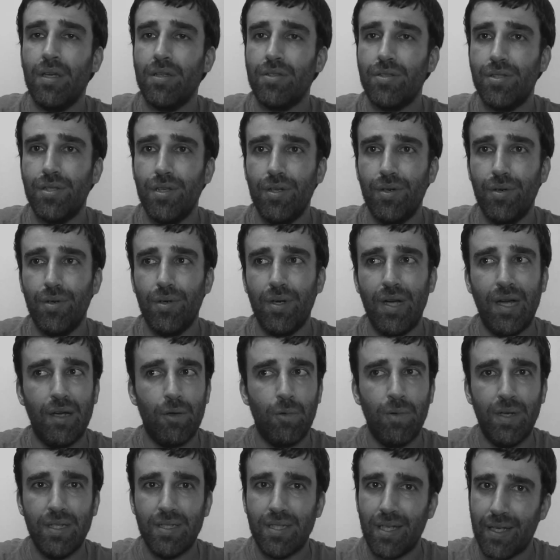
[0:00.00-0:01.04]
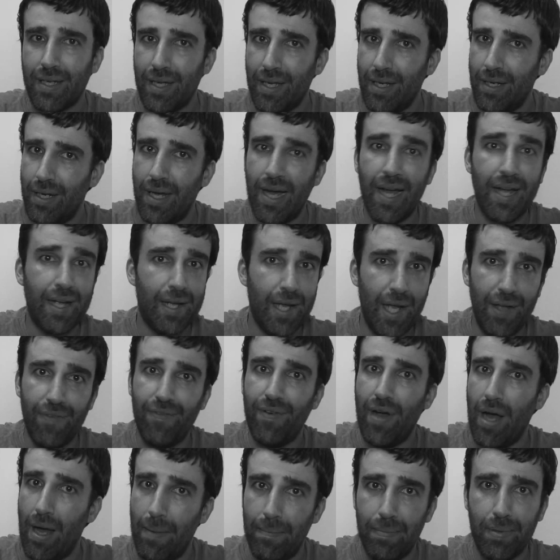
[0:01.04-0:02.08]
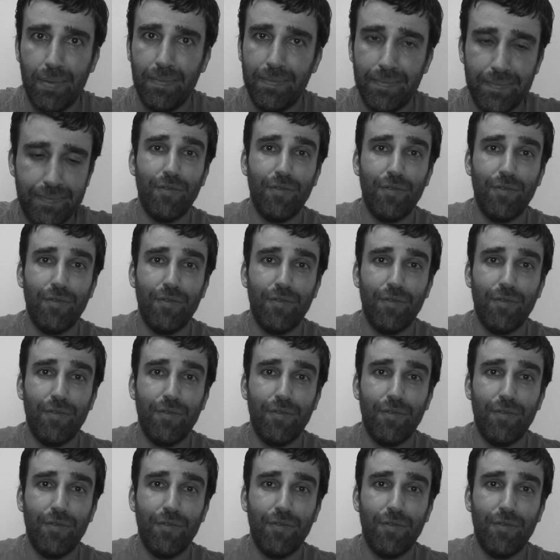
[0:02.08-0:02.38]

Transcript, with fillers: So once again, I gave up.